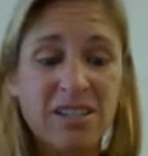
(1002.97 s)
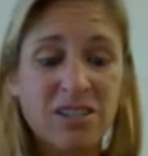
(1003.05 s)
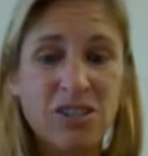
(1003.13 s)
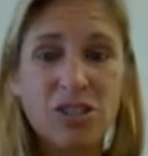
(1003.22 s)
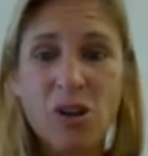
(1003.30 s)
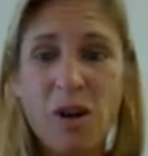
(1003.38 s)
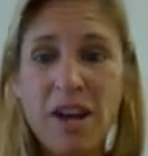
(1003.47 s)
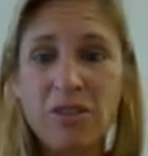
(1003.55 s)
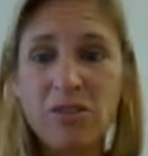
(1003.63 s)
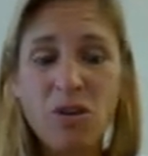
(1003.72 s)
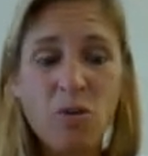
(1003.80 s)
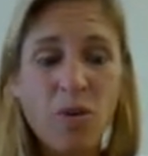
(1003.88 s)
So I
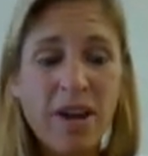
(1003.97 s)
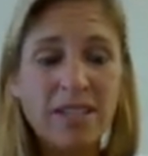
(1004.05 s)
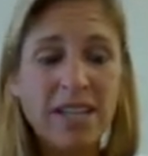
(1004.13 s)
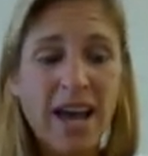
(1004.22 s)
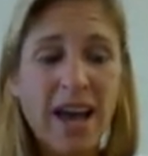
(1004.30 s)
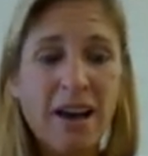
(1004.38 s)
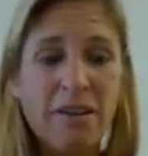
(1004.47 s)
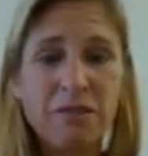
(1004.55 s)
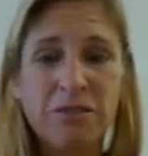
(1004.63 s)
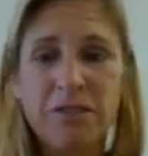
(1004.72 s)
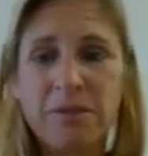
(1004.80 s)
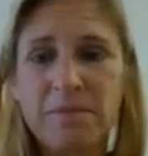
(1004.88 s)
don't always
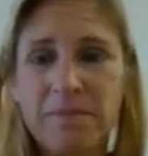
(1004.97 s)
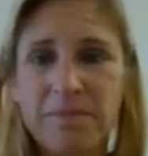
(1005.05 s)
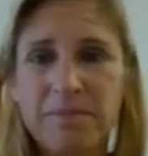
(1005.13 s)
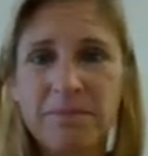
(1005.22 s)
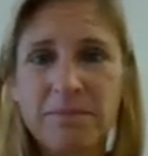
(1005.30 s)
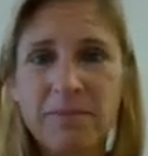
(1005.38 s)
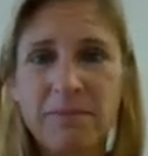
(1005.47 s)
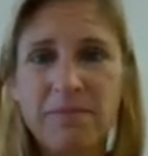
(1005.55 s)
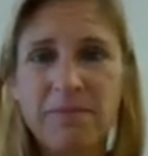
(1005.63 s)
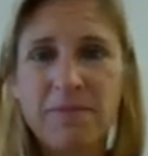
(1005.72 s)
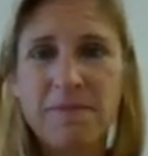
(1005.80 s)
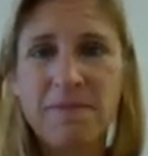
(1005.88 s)
have,
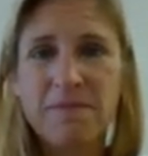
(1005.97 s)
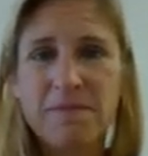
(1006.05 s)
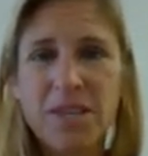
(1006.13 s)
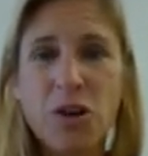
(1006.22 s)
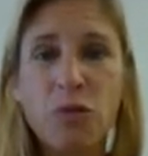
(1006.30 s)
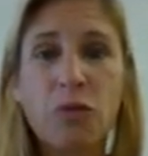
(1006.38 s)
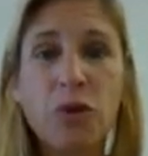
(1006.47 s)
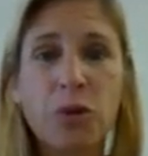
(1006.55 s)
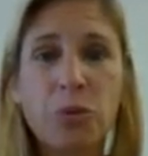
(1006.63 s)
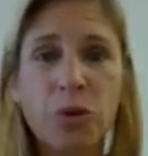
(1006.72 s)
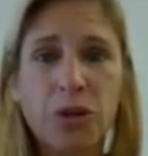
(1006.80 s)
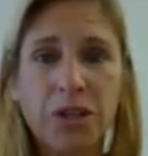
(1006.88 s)
real
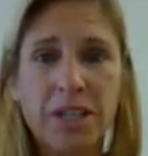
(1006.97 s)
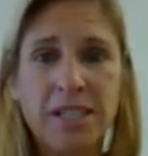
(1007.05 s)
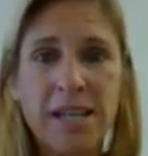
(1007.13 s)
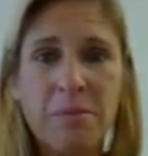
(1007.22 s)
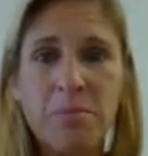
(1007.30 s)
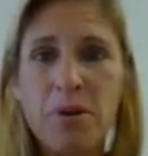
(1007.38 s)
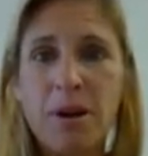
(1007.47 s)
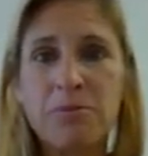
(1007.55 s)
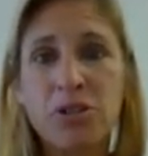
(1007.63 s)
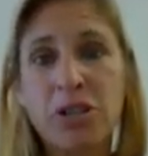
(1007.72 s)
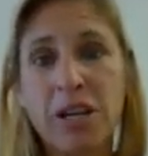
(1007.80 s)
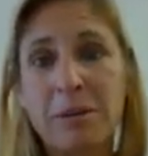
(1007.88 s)
world example. I'm
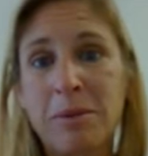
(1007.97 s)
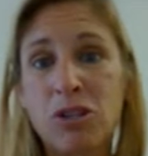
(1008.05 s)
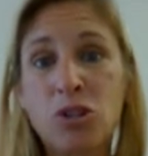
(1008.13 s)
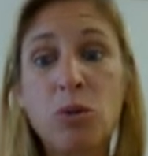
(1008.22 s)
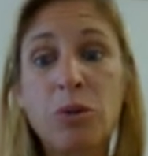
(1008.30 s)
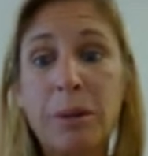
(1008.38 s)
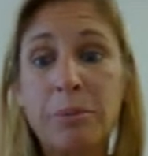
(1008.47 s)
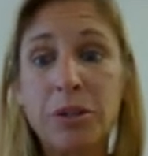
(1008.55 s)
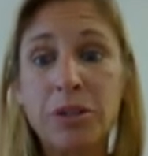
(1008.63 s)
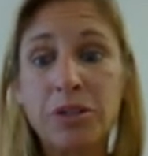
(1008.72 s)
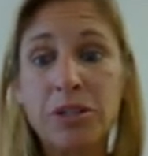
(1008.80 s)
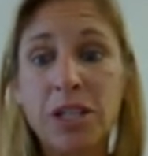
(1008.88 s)
just talking about 2
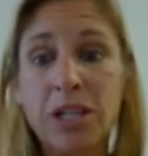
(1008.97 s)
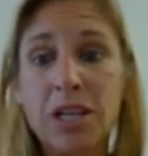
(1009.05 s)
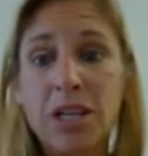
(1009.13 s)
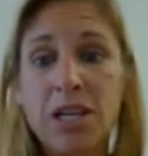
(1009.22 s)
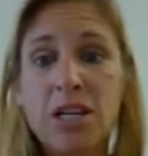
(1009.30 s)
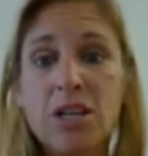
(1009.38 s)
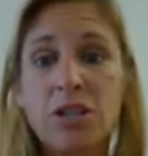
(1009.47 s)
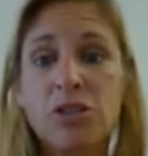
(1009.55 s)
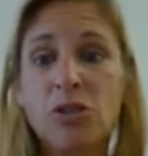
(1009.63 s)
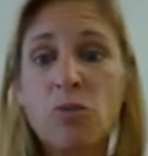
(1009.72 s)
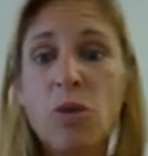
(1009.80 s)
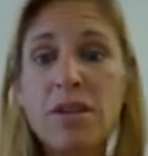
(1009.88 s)
numbers.
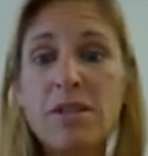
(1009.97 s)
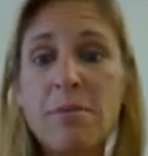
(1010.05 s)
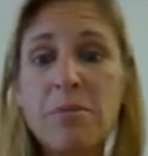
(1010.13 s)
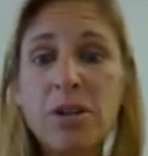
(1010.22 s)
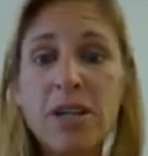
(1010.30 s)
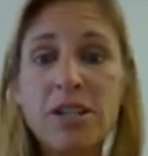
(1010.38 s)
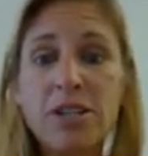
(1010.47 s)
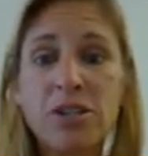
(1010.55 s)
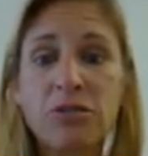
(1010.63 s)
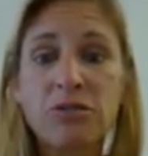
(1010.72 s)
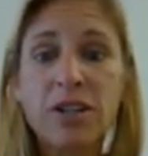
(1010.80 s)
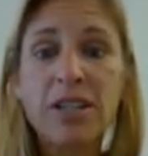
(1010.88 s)
So one number is
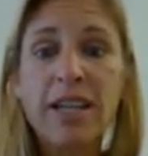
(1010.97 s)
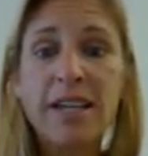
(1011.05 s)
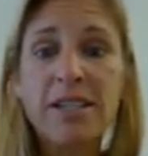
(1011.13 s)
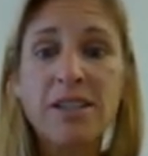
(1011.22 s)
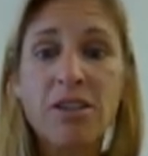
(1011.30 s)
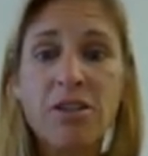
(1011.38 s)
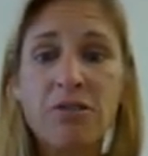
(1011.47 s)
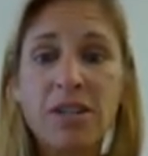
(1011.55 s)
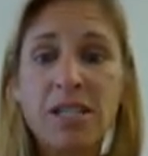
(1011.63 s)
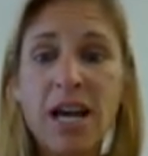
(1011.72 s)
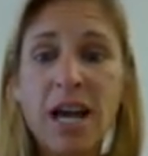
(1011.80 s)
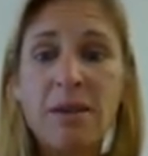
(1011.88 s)
3 less than 3
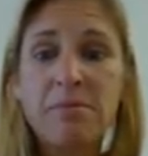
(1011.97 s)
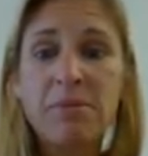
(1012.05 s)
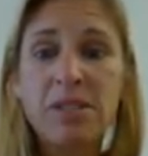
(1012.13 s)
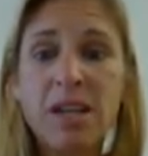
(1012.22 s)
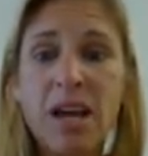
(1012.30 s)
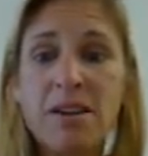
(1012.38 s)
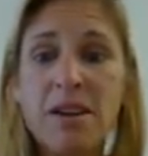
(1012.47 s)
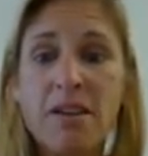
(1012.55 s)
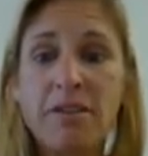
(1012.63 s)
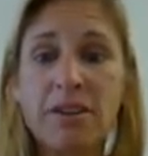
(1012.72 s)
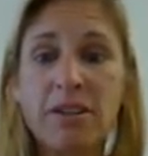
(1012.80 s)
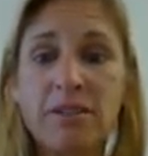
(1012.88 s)
times
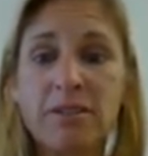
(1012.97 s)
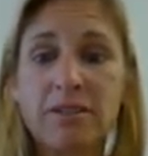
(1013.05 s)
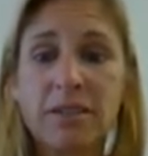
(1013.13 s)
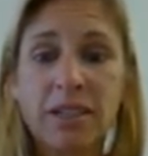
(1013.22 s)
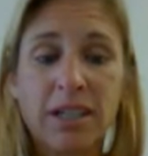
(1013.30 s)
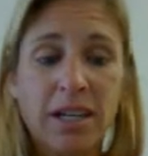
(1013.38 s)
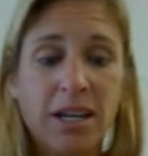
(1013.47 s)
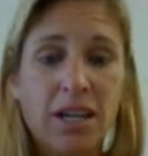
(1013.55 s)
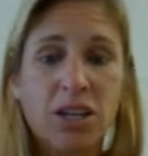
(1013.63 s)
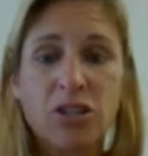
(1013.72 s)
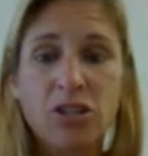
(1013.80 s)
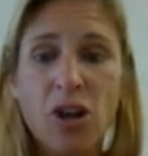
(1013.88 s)
another.
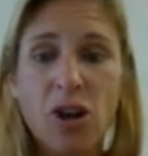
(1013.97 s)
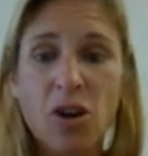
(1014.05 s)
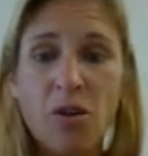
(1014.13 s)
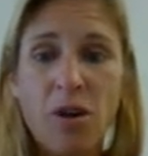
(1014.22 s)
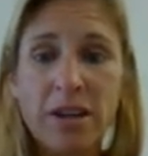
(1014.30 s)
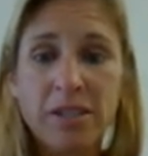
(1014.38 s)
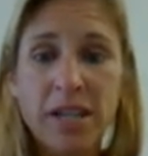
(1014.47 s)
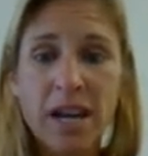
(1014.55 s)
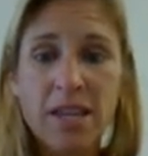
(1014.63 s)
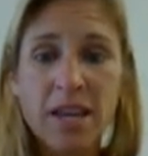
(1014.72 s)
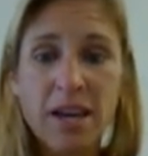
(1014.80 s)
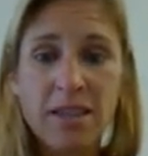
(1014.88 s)
So I'll say
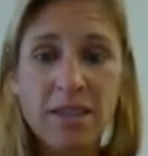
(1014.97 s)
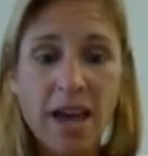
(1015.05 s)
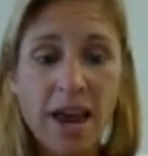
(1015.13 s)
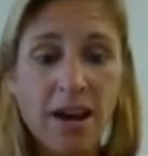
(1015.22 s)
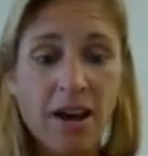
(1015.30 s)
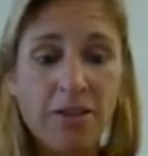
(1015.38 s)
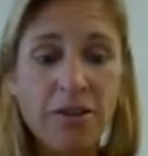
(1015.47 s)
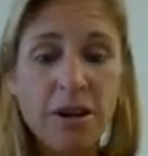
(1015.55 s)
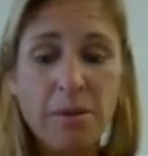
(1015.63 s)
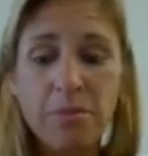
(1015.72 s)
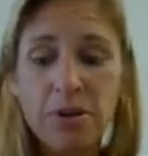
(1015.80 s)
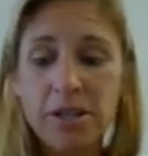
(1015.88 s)
that other
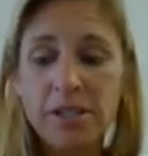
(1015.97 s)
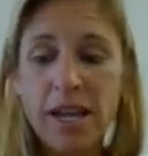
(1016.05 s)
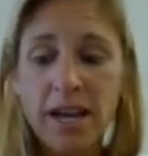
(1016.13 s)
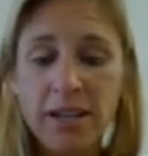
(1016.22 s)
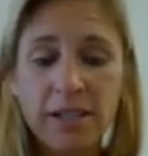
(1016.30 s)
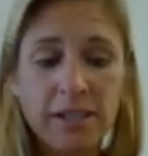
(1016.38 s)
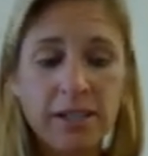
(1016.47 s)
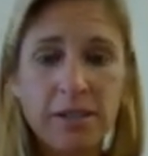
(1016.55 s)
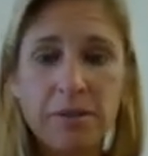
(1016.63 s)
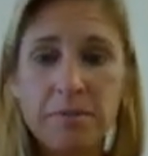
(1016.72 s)
number is X.